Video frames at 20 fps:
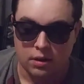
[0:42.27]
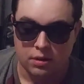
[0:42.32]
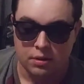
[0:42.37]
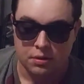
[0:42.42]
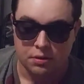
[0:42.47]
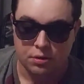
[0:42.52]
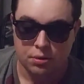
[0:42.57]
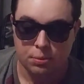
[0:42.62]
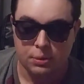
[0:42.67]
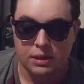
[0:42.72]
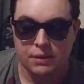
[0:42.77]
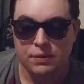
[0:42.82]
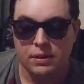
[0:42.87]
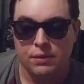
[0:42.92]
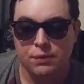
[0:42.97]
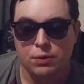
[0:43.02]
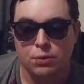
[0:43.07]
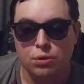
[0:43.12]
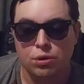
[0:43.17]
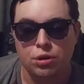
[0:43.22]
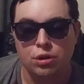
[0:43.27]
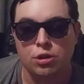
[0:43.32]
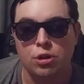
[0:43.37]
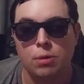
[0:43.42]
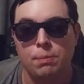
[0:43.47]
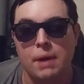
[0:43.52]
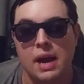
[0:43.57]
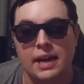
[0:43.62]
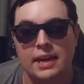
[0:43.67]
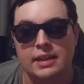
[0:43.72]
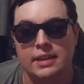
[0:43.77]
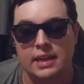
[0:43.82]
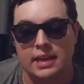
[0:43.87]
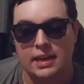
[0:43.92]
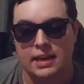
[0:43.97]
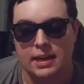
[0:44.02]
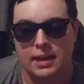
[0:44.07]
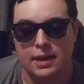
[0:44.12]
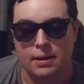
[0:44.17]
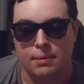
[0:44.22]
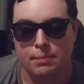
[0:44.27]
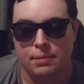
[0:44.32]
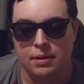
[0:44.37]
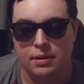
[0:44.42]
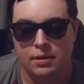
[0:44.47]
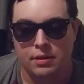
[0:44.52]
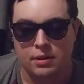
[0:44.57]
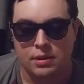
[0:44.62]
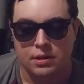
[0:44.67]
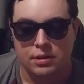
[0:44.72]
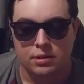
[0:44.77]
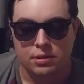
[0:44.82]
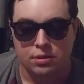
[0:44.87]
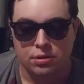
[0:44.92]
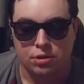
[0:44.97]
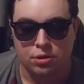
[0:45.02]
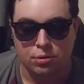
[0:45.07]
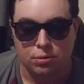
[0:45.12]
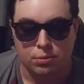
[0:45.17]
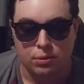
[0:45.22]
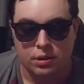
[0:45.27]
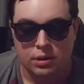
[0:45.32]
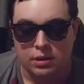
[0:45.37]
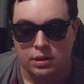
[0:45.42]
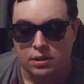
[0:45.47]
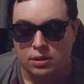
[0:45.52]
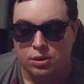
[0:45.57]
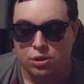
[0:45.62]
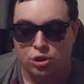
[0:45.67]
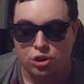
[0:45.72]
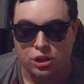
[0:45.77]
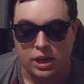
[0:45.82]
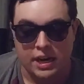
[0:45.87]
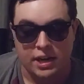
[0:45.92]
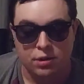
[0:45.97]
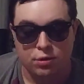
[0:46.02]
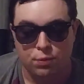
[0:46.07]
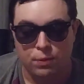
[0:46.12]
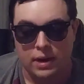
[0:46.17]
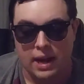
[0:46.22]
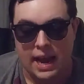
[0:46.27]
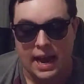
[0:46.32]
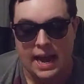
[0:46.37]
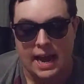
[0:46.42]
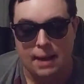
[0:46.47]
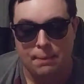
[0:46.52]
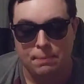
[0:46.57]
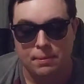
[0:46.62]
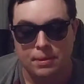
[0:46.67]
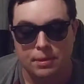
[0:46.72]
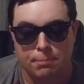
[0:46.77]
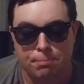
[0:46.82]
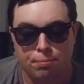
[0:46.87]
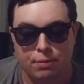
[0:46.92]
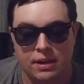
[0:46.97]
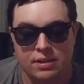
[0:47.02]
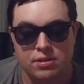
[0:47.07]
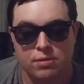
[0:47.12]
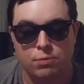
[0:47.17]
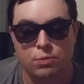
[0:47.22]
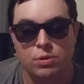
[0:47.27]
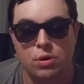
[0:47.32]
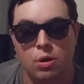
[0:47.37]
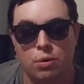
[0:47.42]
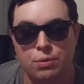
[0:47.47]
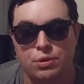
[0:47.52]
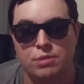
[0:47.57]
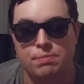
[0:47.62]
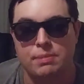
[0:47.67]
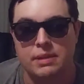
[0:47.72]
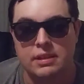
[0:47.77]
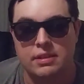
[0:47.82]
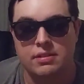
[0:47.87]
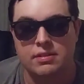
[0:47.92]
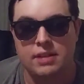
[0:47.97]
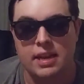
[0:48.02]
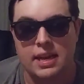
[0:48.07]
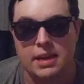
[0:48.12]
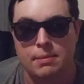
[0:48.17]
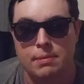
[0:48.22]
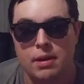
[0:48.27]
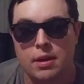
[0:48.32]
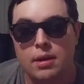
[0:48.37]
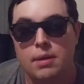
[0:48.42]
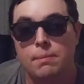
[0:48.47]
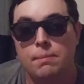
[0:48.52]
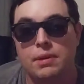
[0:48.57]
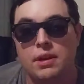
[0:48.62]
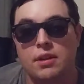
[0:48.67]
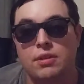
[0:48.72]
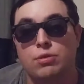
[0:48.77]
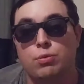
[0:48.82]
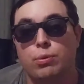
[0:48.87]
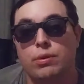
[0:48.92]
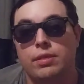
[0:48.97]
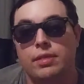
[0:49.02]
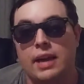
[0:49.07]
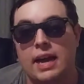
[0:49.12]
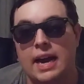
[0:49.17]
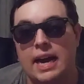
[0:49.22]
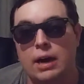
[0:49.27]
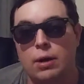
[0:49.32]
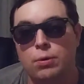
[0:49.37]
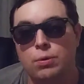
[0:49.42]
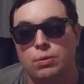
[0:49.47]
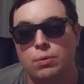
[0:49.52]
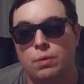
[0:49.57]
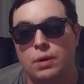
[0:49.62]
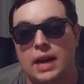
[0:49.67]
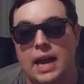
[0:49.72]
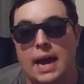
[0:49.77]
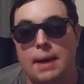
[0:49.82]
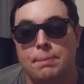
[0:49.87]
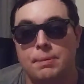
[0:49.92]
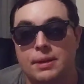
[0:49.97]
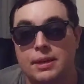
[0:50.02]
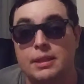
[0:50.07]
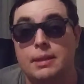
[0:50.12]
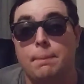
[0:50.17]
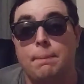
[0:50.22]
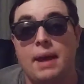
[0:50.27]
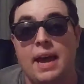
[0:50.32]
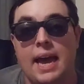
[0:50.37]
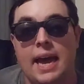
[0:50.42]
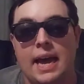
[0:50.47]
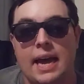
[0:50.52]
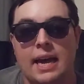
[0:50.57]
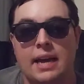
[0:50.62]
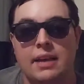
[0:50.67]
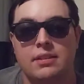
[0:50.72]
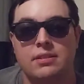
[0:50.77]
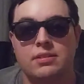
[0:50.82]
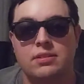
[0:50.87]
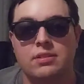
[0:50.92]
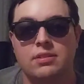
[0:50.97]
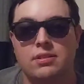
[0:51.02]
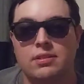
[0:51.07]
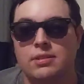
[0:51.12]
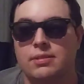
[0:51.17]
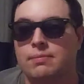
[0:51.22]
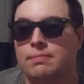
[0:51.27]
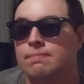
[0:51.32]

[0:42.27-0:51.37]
So even if you could go back in time to change what happened, the present would always be the same. Because without what happened in the past,